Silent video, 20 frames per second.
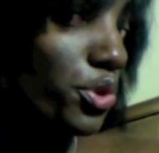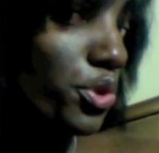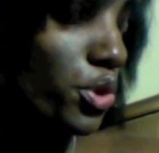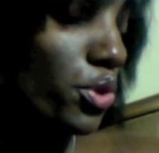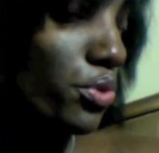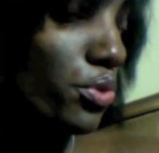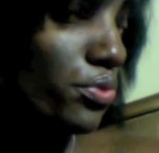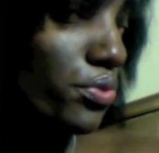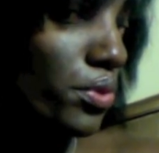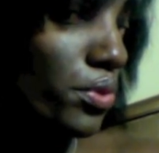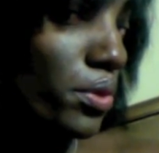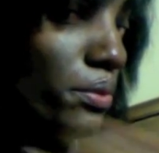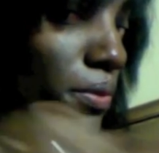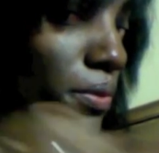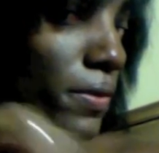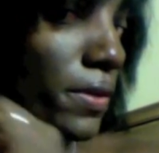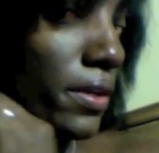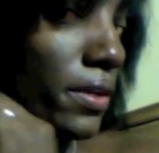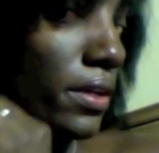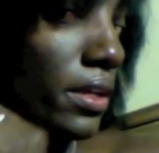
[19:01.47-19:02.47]
the curl
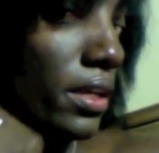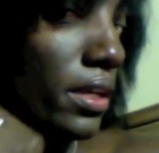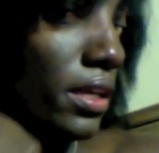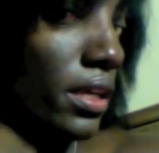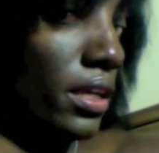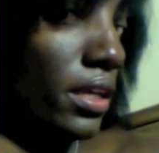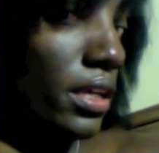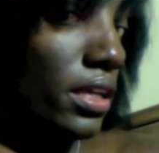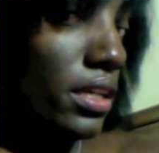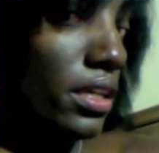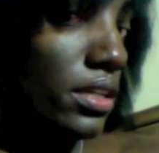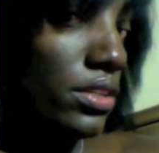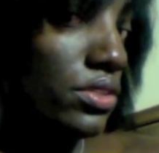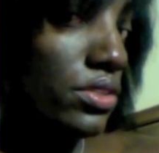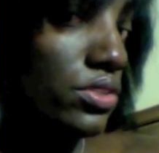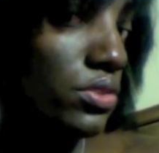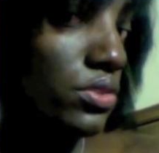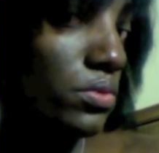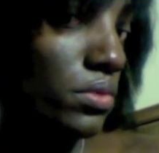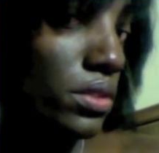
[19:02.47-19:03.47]
former
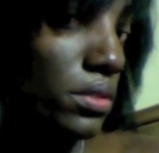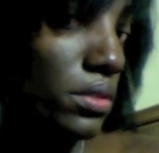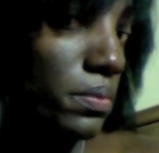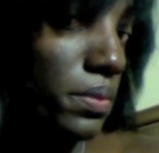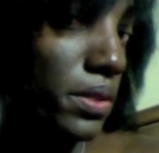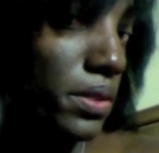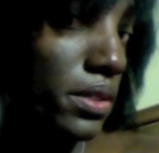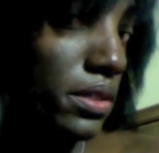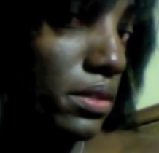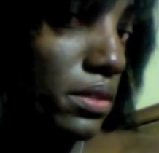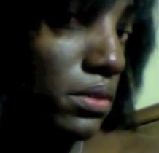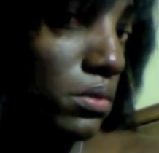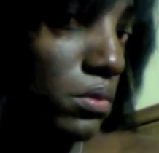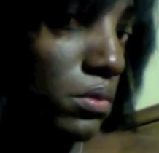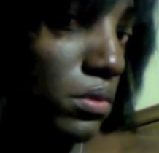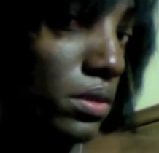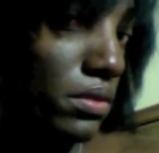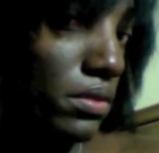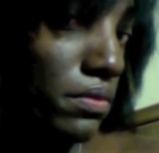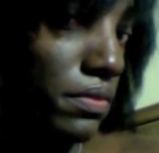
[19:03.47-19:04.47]
is you want to put
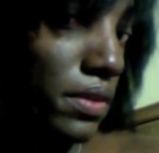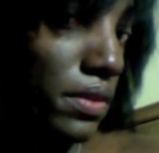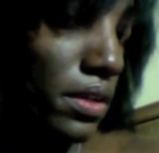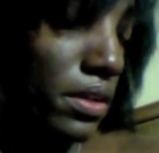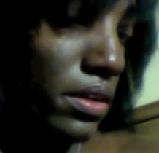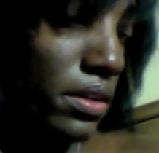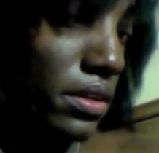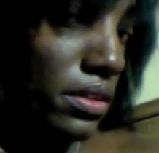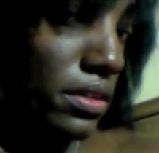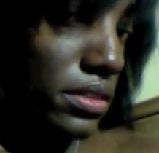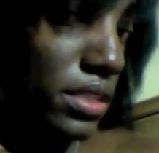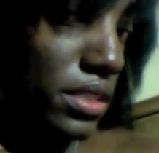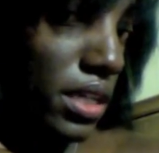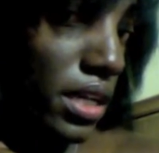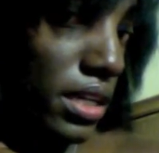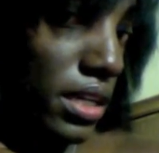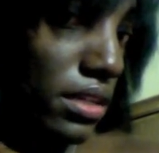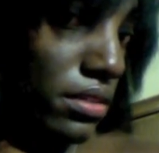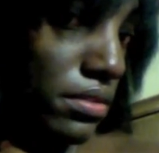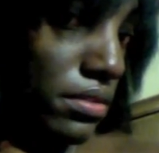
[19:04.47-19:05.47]
one finger to
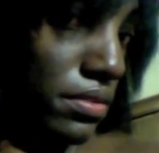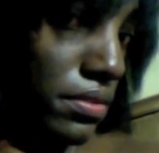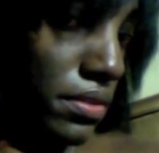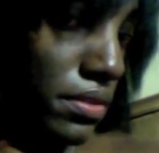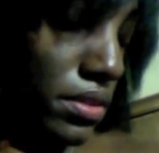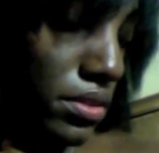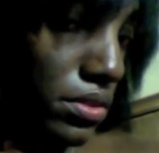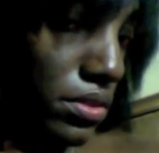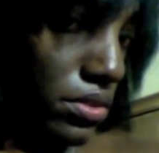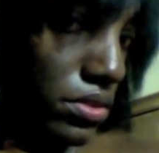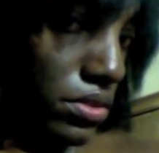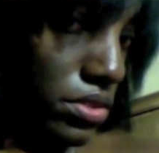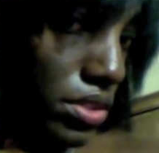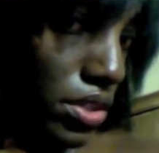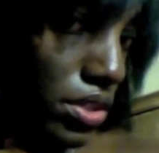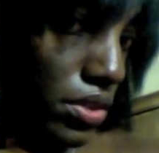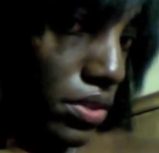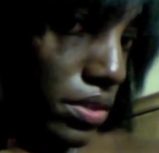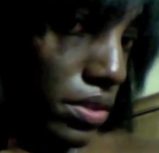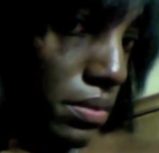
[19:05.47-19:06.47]
kind of, you know,
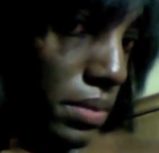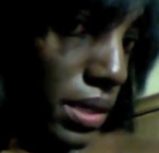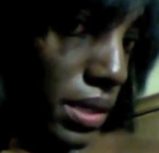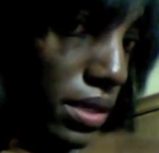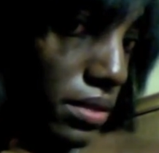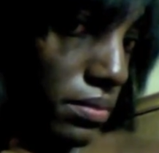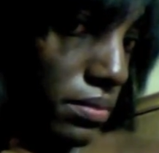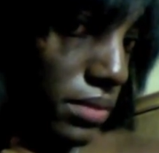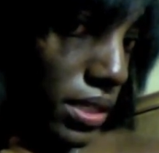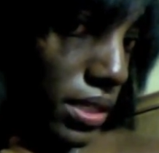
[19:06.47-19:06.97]
secure the bottom